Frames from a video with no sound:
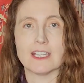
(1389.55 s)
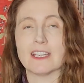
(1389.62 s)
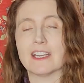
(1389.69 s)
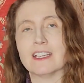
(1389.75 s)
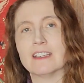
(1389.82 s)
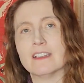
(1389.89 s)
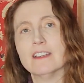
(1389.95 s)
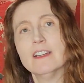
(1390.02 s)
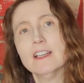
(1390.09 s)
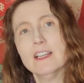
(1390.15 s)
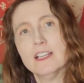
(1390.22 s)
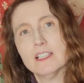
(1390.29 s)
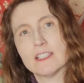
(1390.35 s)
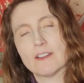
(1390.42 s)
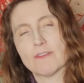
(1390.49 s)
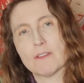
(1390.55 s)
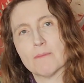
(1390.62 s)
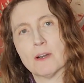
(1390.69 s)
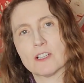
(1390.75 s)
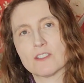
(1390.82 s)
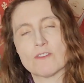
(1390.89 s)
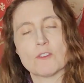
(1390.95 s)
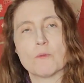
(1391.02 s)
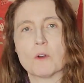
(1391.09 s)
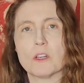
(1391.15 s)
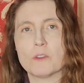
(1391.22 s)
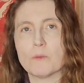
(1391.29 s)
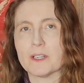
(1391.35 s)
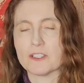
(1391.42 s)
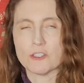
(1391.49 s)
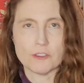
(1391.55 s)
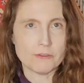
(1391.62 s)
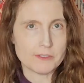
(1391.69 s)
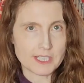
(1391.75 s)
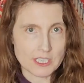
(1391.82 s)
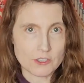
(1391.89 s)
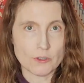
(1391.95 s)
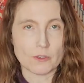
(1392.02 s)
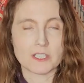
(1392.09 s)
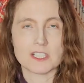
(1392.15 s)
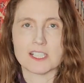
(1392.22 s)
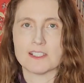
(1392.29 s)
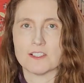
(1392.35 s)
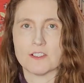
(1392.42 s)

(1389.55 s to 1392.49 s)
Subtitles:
in different parts of the world, wear shoes indoors, and so